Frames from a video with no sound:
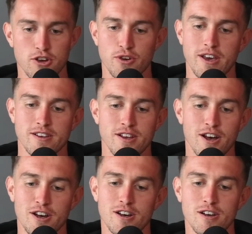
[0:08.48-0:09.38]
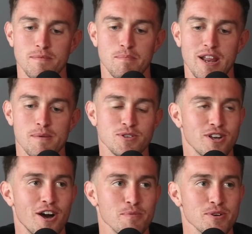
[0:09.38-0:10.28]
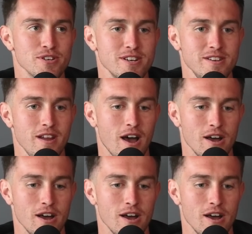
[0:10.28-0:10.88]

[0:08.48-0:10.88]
Okay. Uh, my name is Conor McGlynn.